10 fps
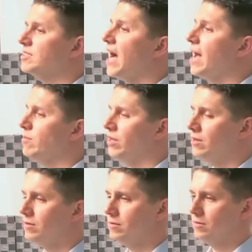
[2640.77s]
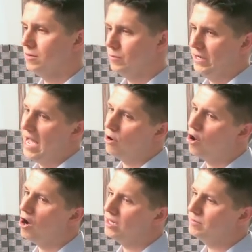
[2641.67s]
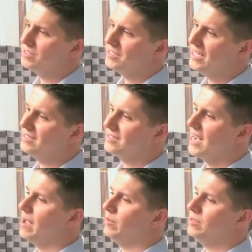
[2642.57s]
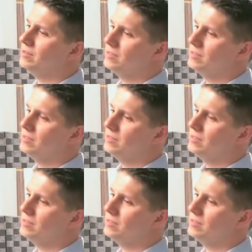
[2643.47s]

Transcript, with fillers: Simon. We now call him Saint Simon